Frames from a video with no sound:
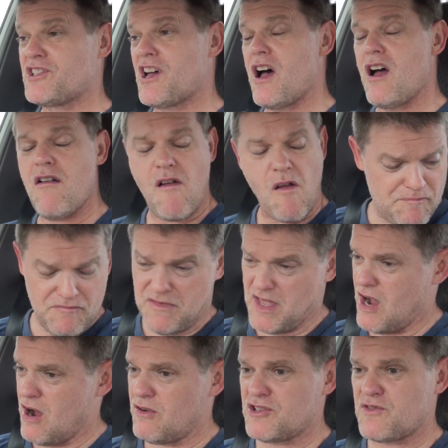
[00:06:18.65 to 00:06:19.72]
So
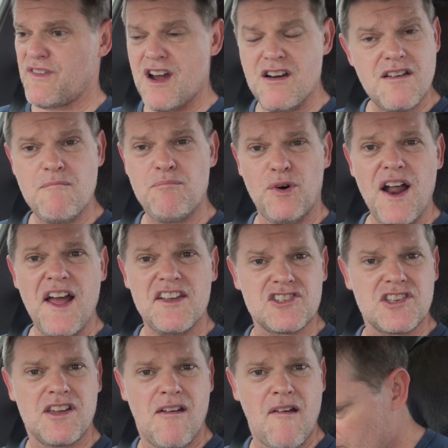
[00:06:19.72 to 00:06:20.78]
I was very
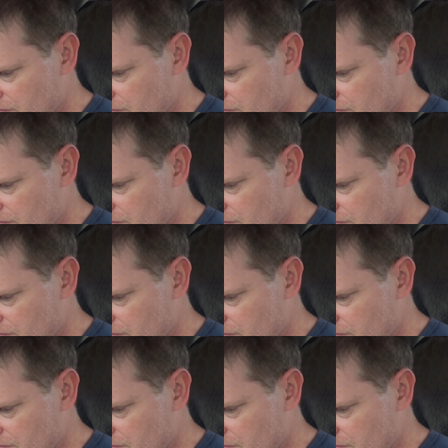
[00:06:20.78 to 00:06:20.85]
impressed.